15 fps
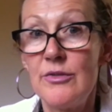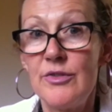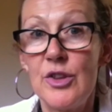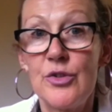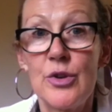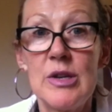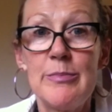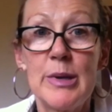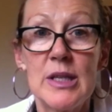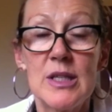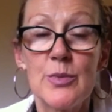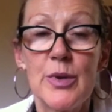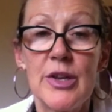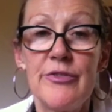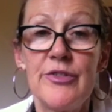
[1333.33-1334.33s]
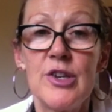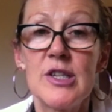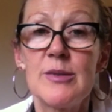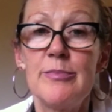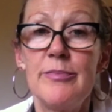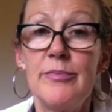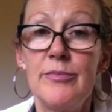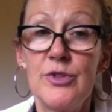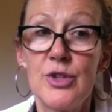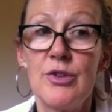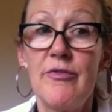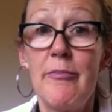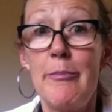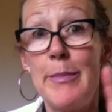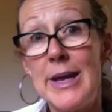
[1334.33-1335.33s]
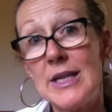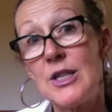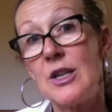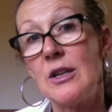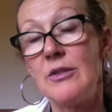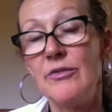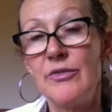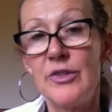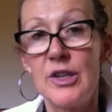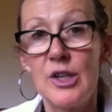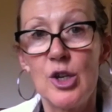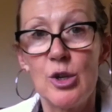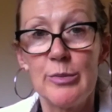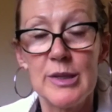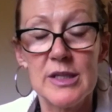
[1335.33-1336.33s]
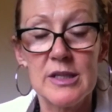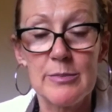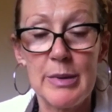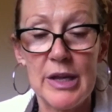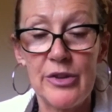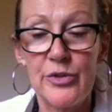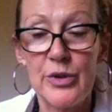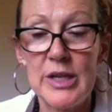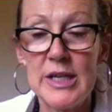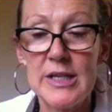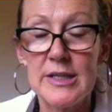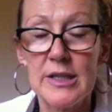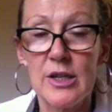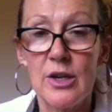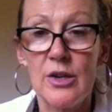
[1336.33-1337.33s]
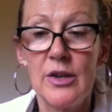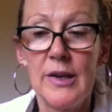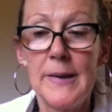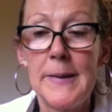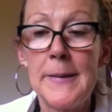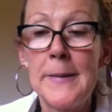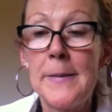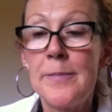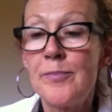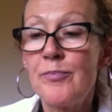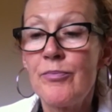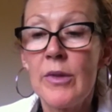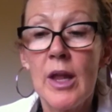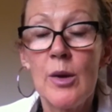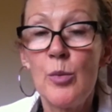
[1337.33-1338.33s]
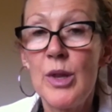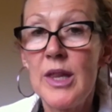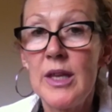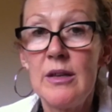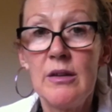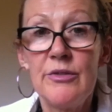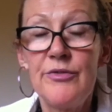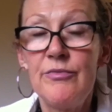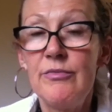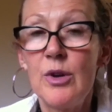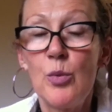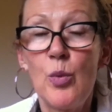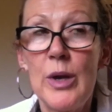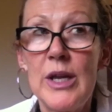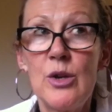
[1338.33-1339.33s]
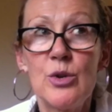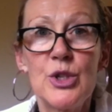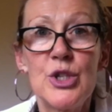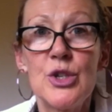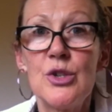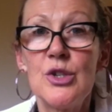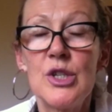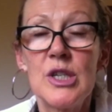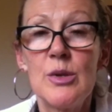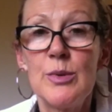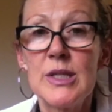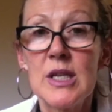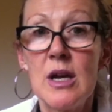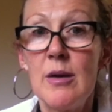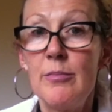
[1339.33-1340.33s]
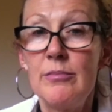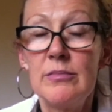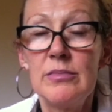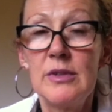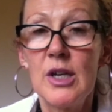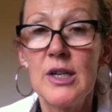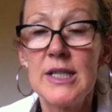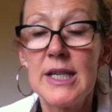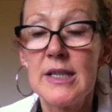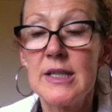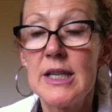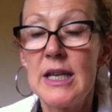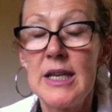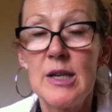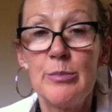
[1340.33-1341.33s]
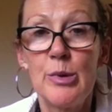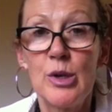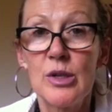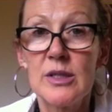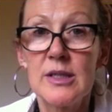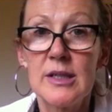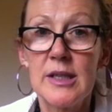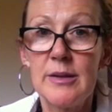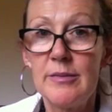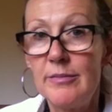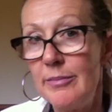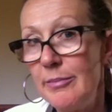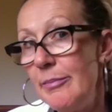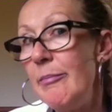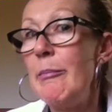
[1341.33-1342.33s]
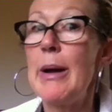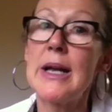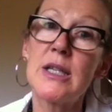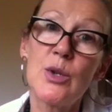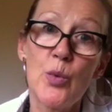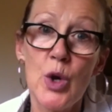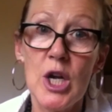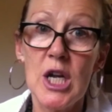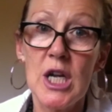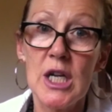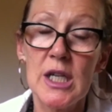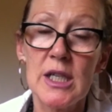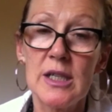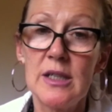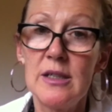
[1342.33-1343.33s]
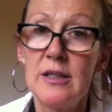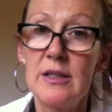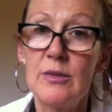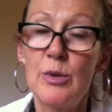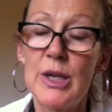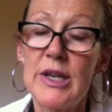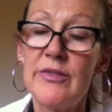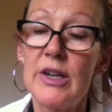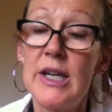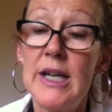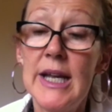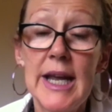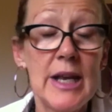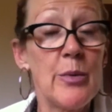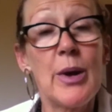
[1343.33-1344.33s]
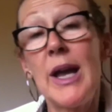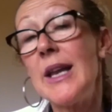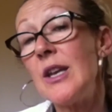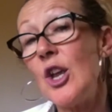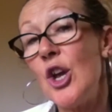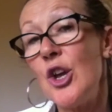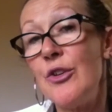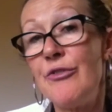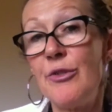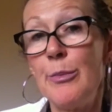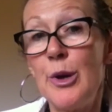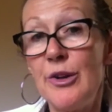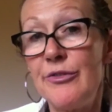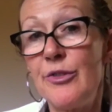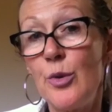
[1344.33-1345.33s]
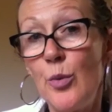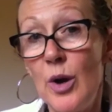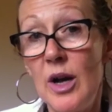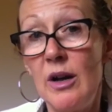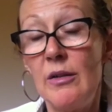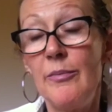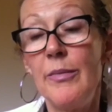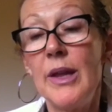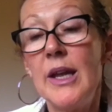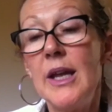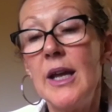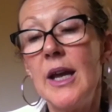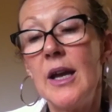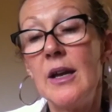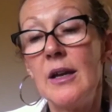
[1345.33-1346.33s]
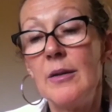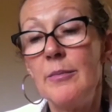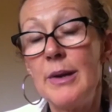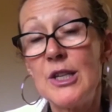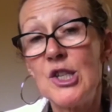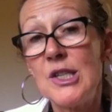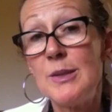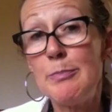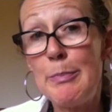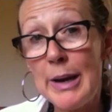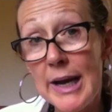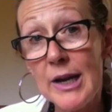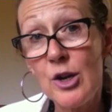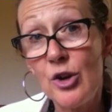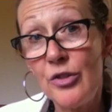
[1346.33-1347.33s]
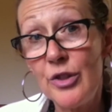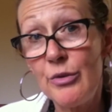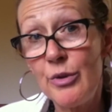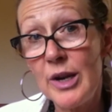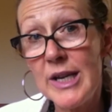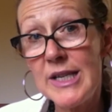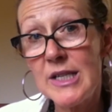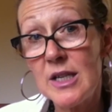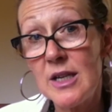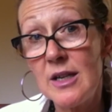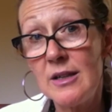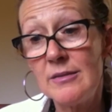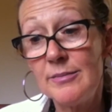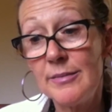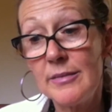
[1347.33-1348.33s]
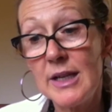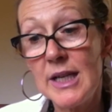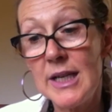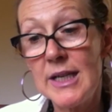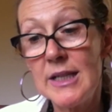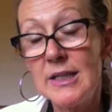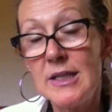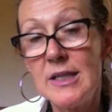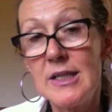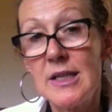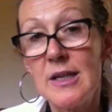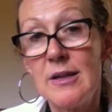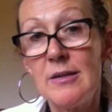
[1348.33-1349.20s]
for 3 months when I first sort of met her, in inverted commas, about 3 years ago. And within a week or two, she was up, going down to the letterbox and then back to work and whatever. Anyway, I hadn't heard from her for a while. And she's back on the radar. And